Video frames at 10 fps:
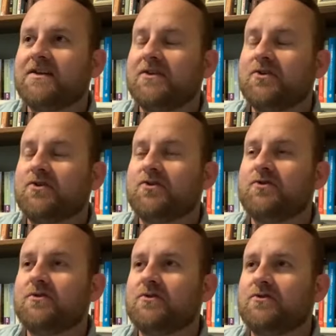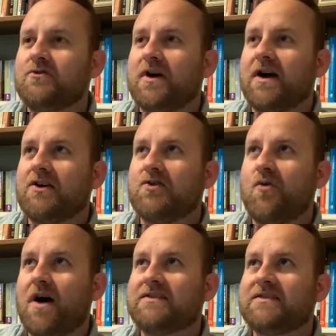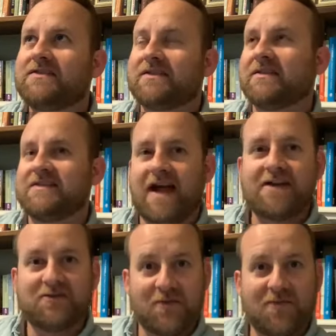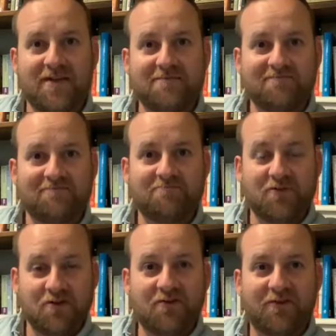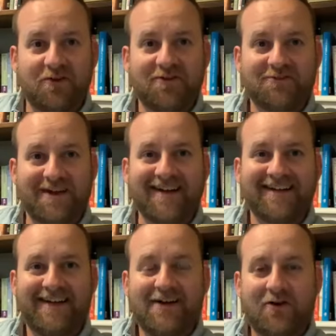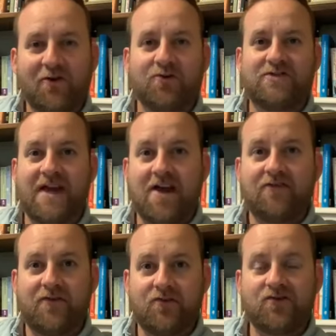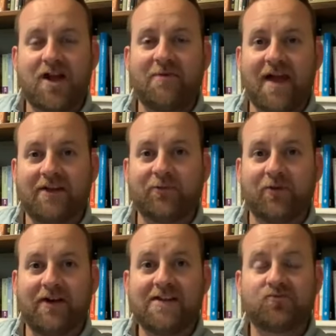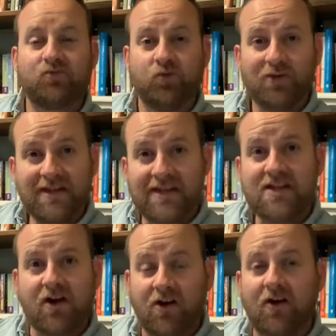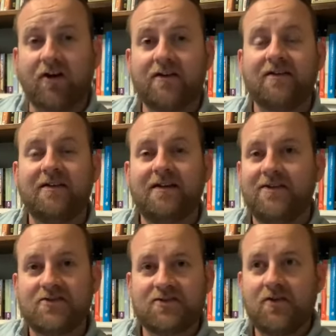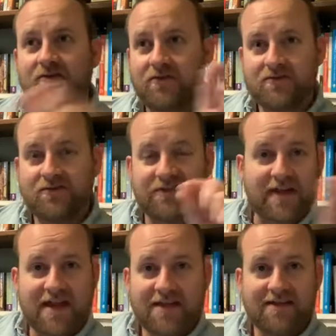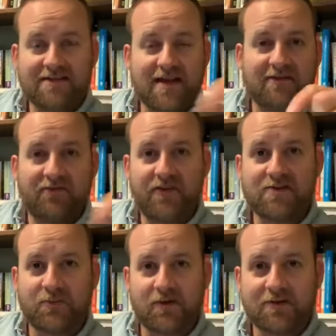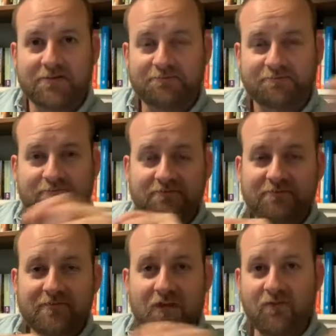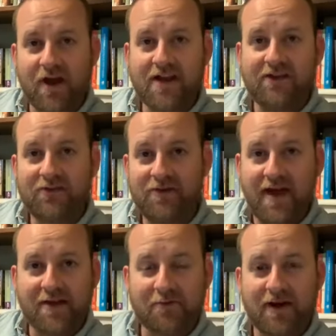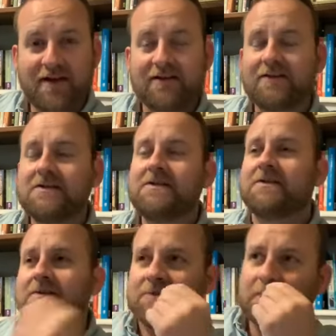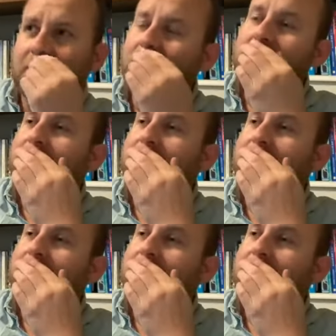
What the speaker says: who wants to design something beautiful, right? Or who's not a Photoshop expert? It's really hard. There's no setting in Facebook for how to do that, right? So